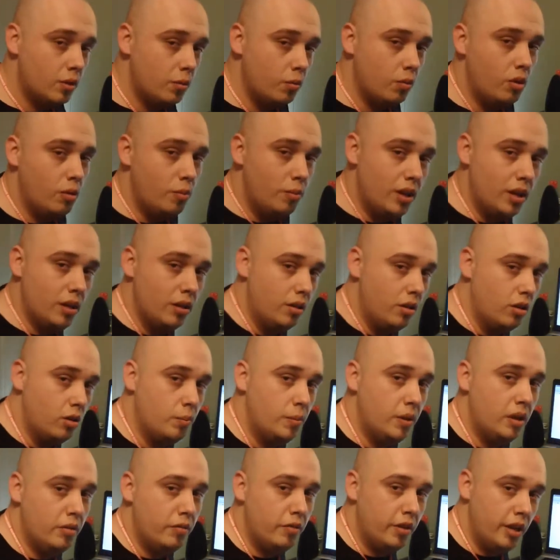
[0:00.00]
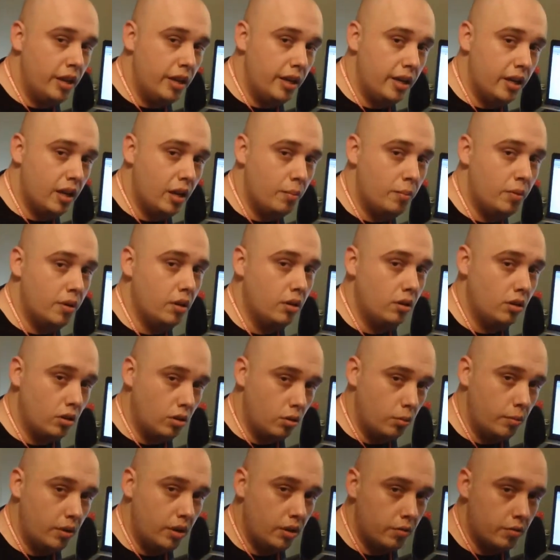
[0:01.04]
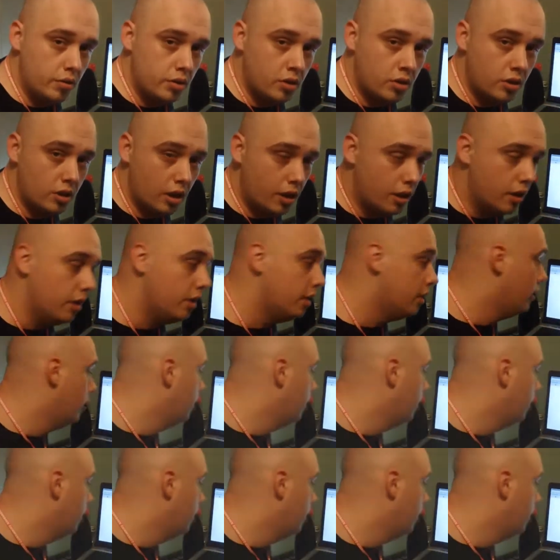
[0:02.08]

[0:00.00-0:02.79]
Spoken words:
will be a little bit of a hiccup and a little bit of a stutter.